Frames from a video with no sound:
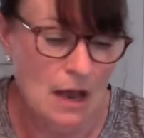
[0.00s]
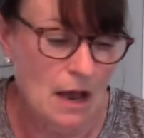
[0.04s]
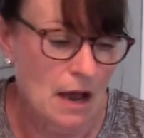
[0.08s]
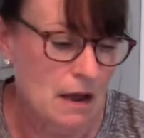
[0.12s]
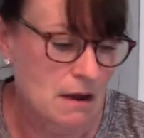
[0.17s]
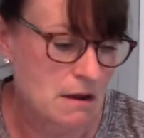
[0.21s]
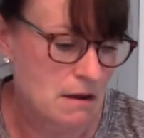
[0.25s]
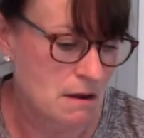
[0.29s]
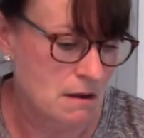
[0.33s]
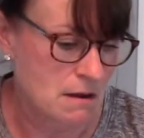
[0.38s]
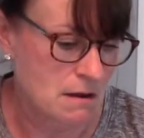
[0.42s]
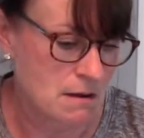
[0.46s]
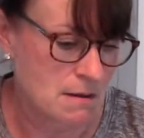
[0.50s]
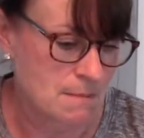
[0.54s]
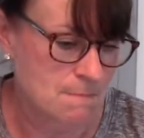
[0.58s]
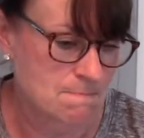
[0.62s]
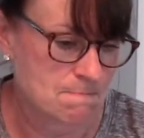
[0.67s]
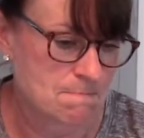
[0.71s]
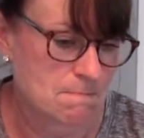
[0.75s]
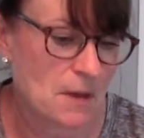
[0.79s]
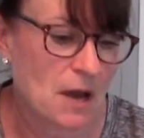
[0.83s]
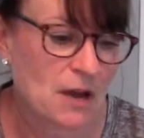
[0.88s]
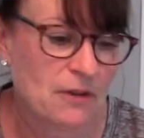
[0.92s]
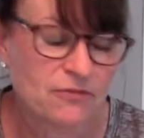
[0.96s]

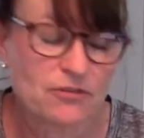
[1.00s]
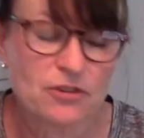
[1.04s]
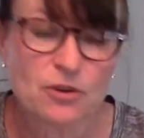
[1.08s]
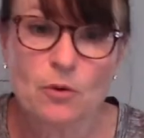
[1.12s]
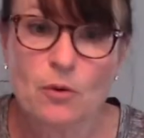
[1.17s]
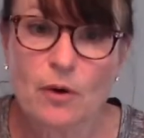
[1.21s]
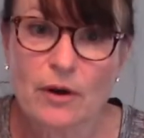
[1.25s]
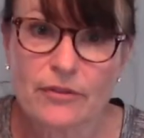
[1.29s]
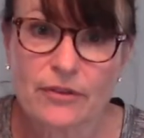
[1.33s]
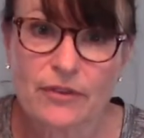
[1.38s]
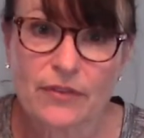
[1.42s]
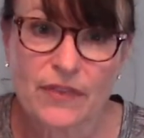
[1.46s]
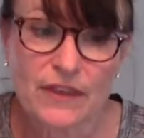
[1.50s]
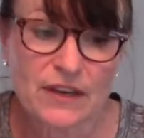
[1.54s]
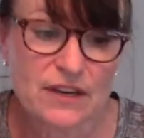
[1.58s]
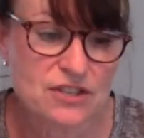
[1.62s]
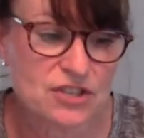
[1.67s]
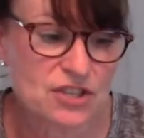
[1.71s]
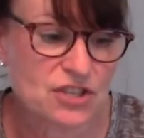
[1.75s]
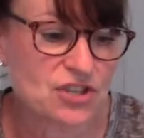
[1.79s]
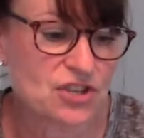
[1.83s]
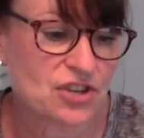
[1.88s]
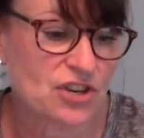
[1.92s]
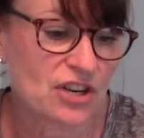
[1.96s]
A few other things
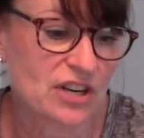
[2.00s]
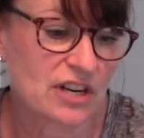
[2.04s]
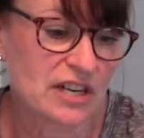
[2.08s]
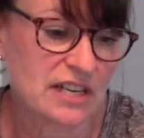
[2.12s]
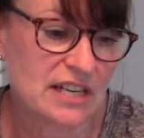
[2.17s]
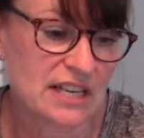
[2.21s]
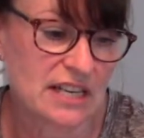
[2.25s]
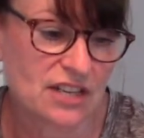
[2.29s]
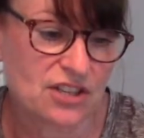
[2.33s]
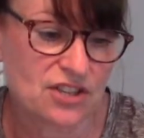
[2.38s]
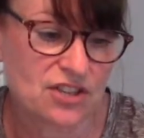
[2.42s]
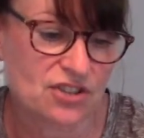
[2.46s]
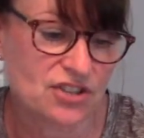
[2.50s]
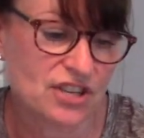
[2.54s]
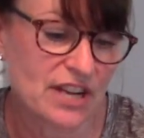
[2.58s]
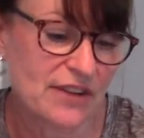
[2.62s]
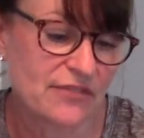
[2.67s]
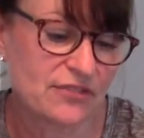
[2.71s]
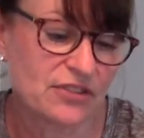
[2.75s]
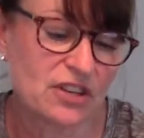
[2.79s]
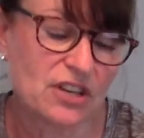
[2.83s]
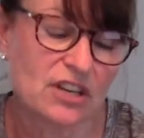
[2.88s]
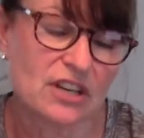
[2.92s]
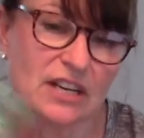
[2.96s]
that you're going to need. You're
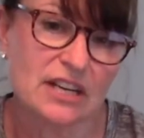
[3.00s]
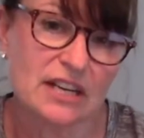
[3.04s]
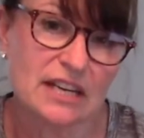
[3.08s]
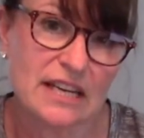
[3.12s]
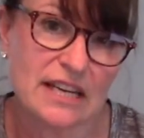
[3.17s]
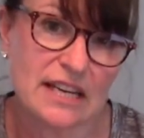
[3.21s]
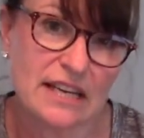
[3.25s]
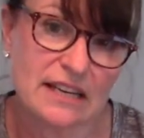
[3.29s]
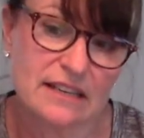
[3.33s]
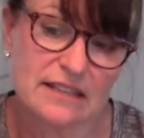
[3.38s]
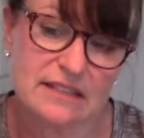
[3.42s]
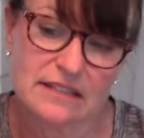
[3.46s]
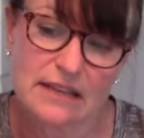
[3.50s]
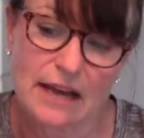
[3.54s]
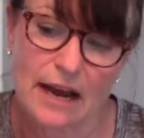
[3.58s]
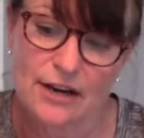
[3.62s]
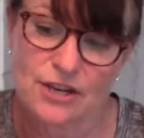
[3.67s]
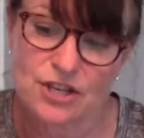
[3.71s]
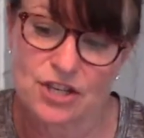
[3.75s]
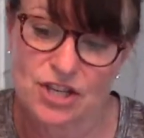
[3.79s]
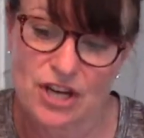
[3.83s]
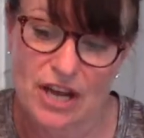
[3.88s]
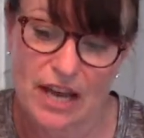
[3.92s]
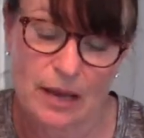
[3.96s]
definitely going to need
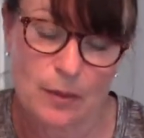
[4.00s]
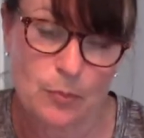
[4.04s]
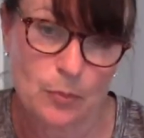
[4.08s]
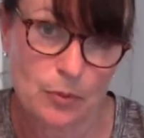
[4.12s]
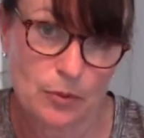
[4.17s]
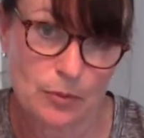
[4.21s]
Scotch tape.